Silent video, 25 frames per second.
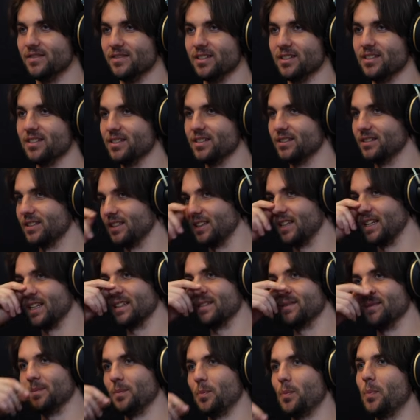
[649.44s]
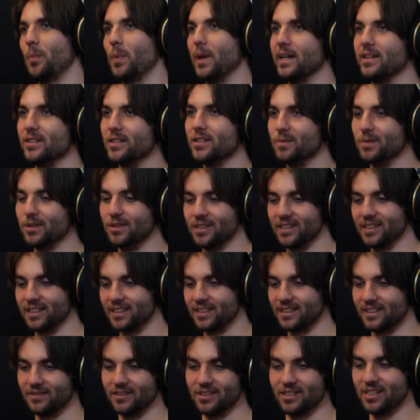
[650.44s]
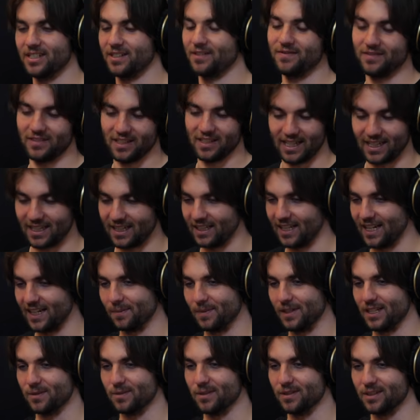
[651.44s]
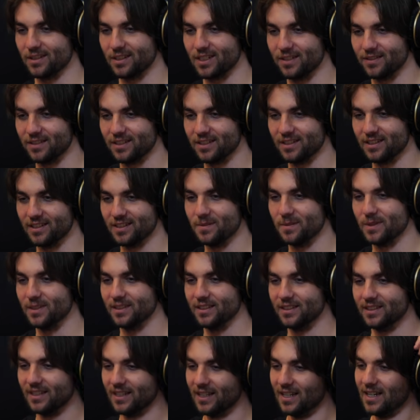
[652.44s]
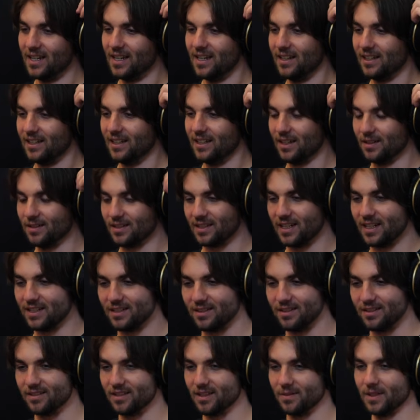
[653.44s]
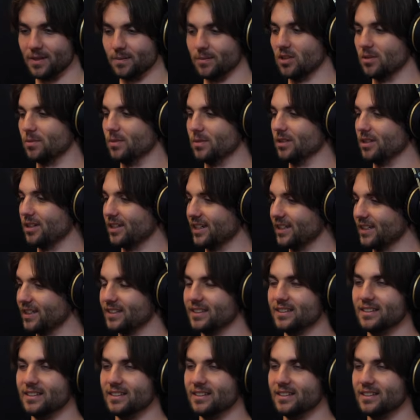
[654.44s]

of just doing like bass music, which is like, I like bass music obviously, but yeah, it was nice to do something more melodic.